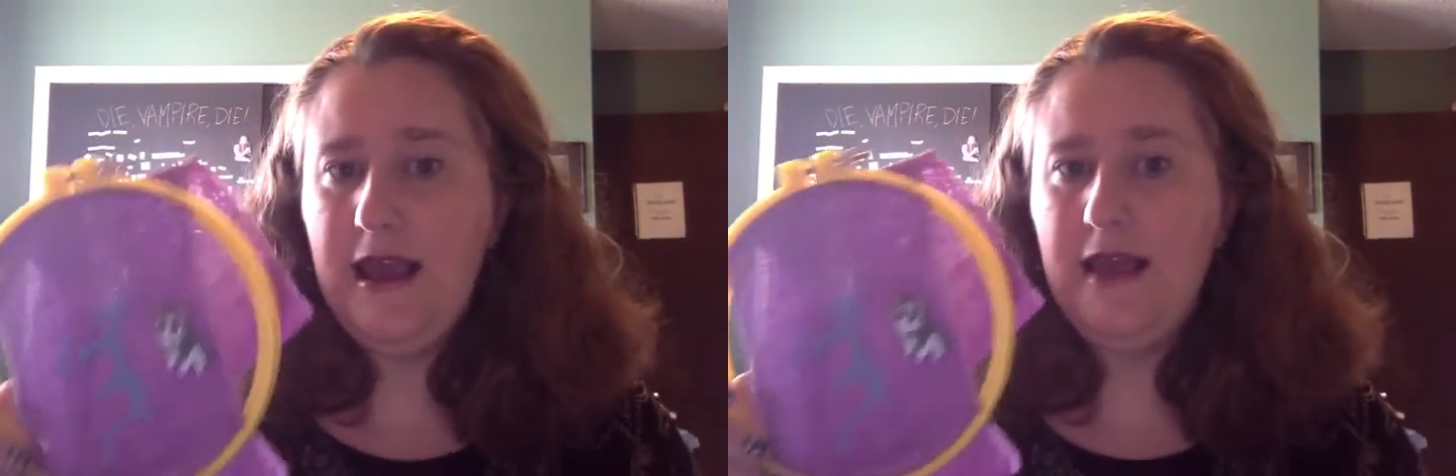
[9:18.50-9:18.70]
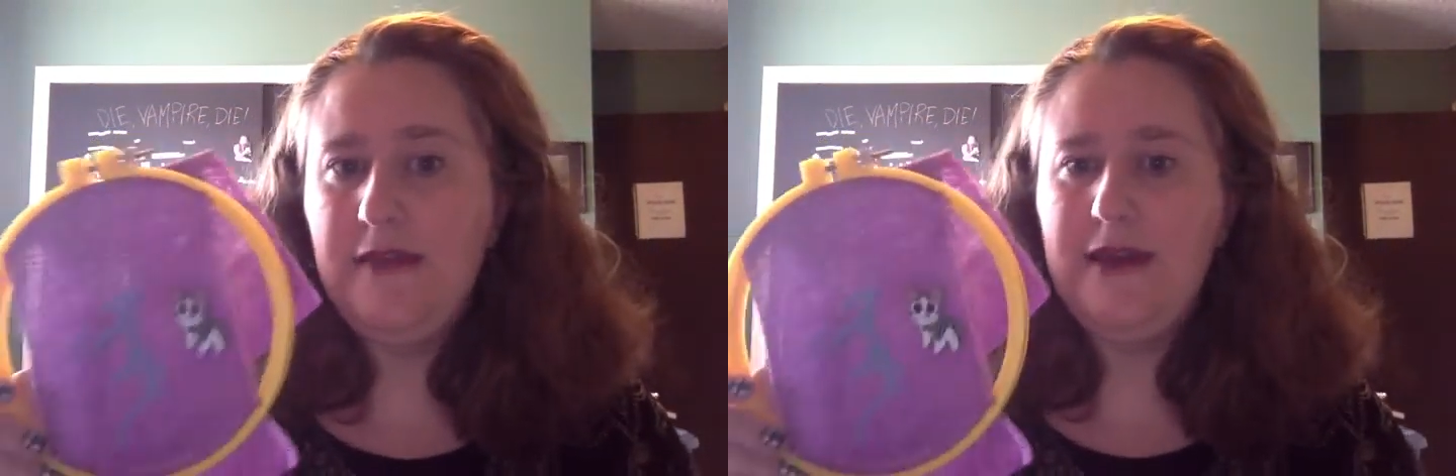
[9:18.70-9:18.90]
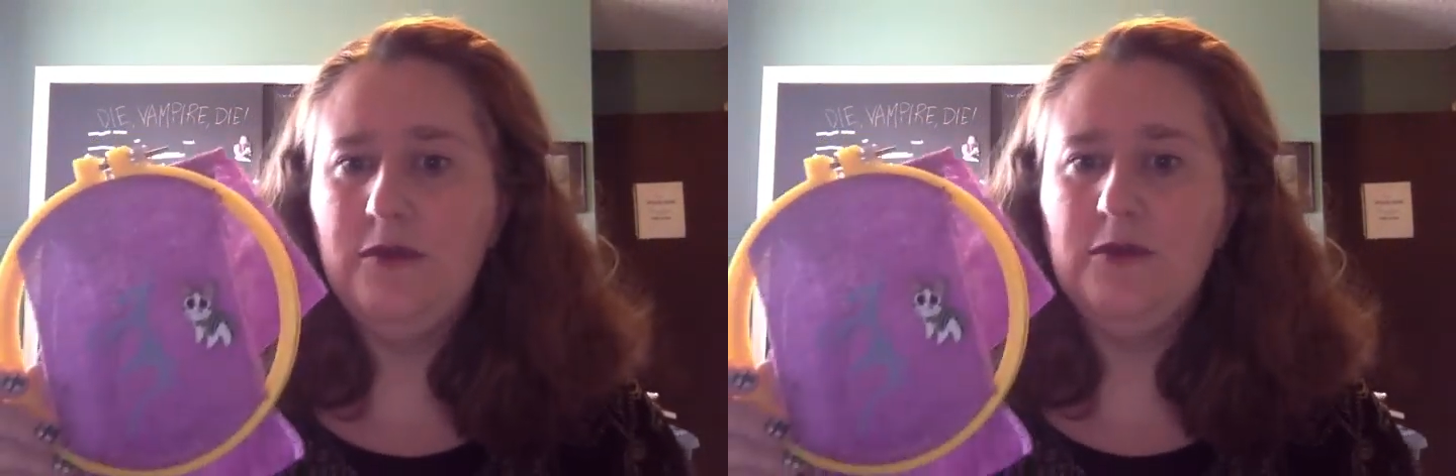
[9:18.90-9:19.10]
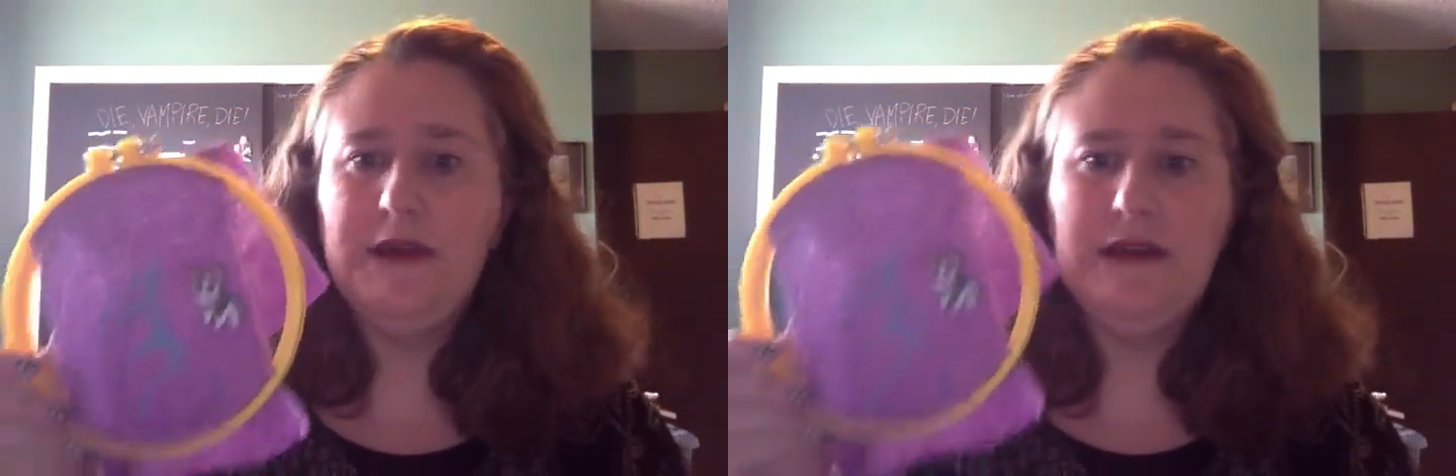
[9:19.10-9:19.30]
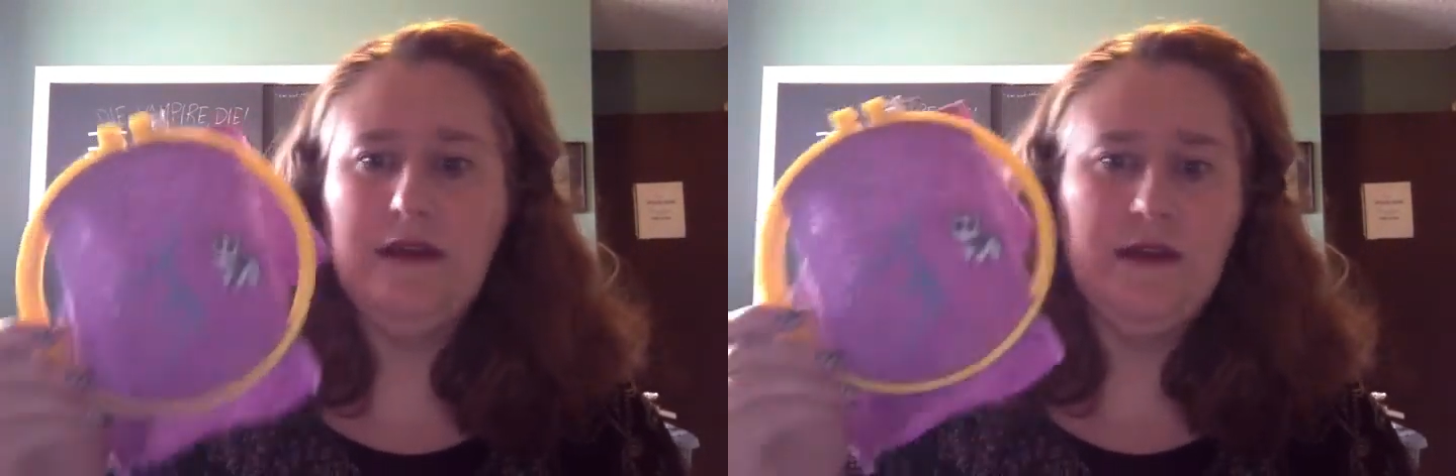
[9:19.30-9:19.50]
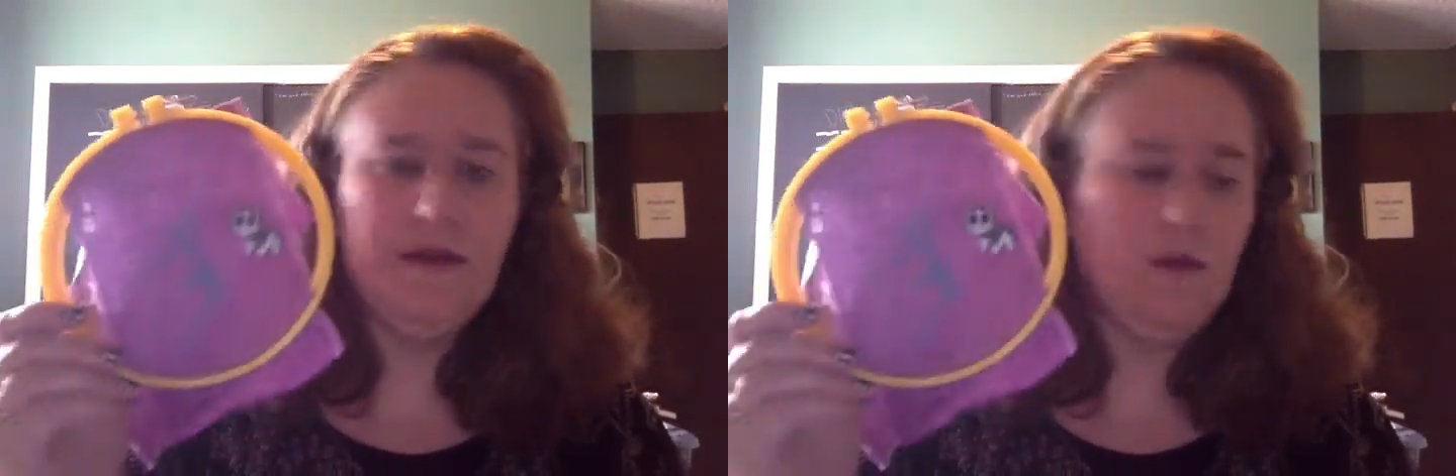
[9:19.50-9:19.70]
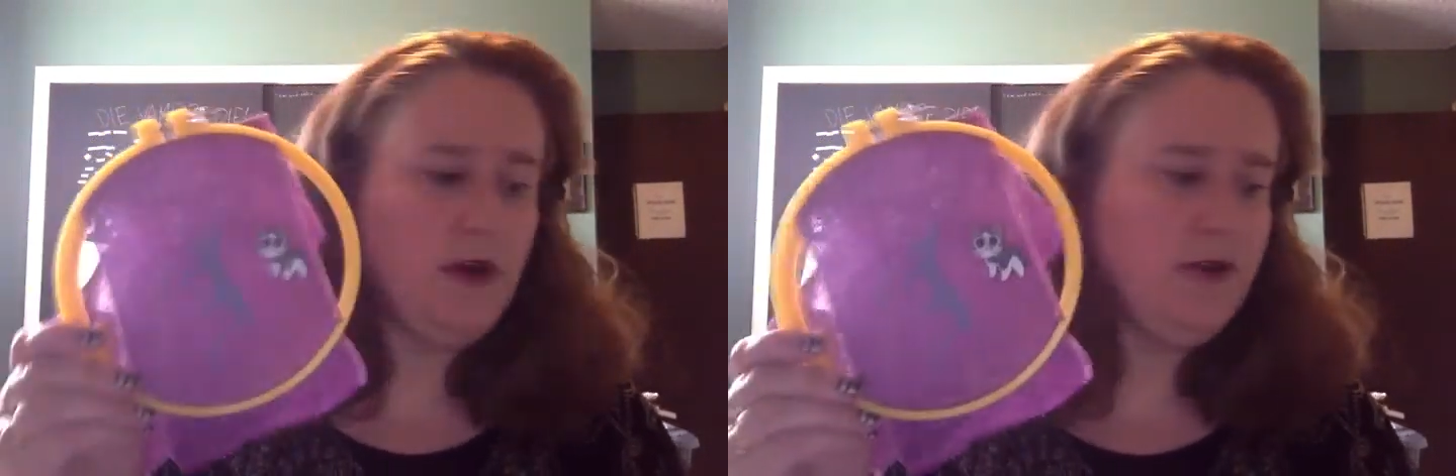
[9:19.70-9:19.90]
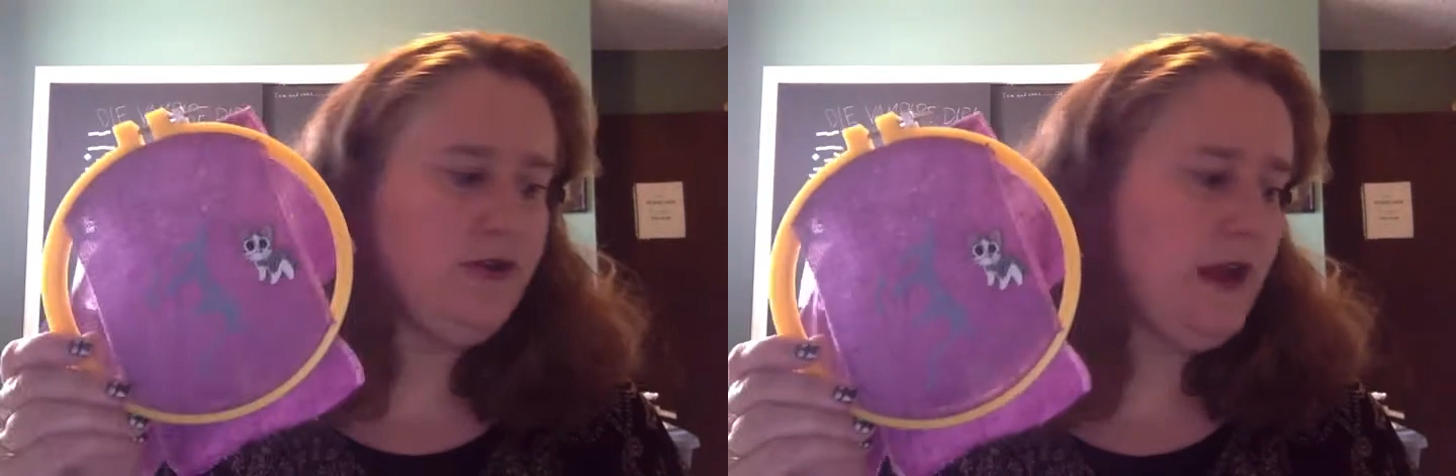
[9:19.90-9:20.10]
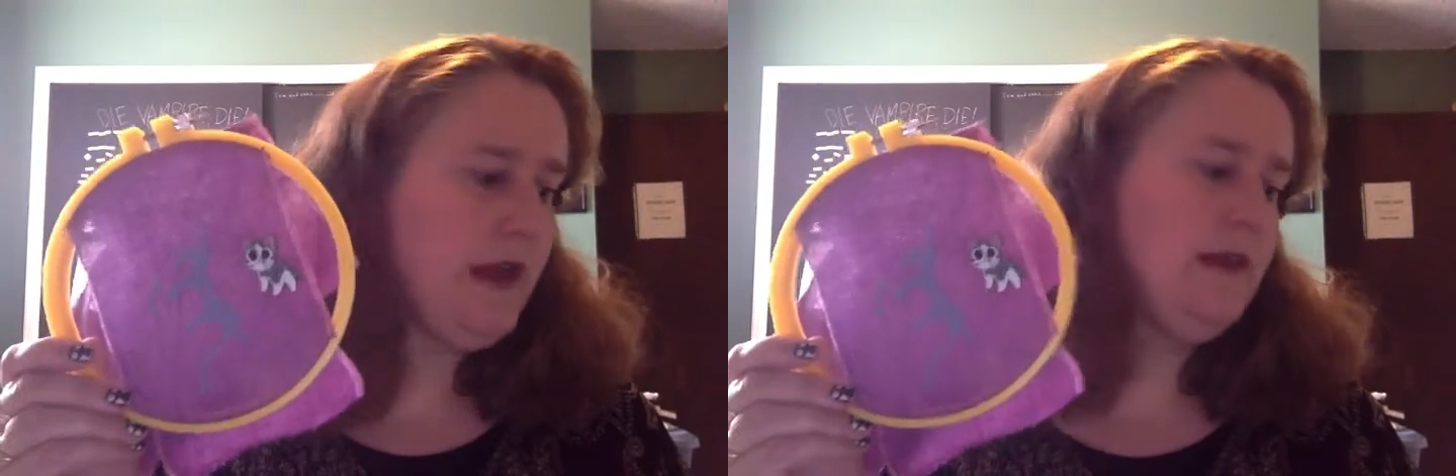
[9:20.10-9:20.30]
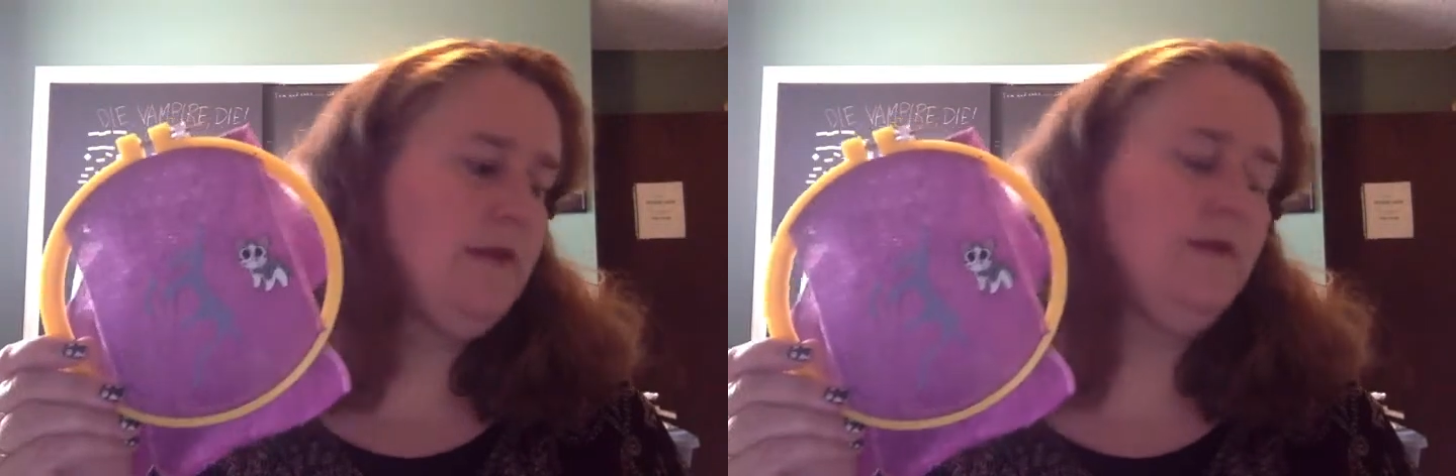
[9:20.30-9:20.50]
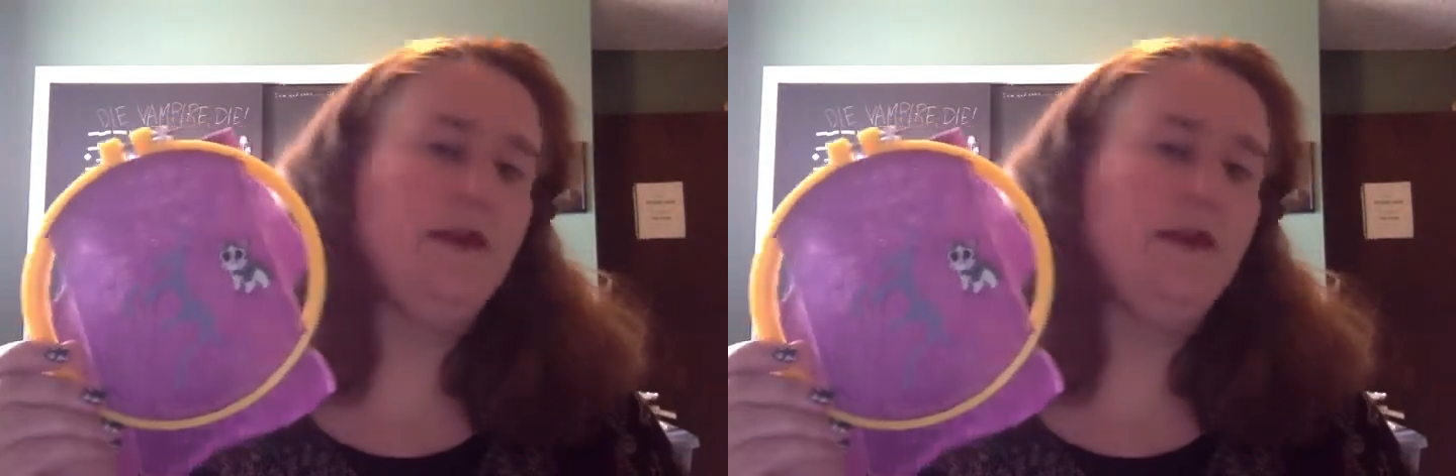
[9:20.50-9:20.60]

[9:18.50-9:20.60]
And that will be not the water dragon,